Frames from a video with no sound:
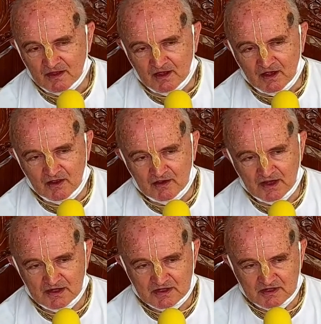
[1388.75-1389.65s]

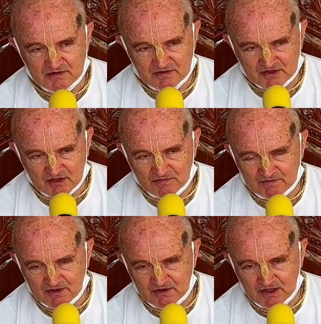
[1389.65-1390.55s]
against some of the
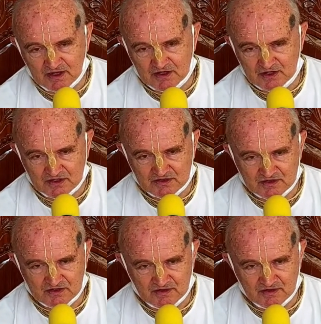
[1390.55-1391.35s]
Yakshas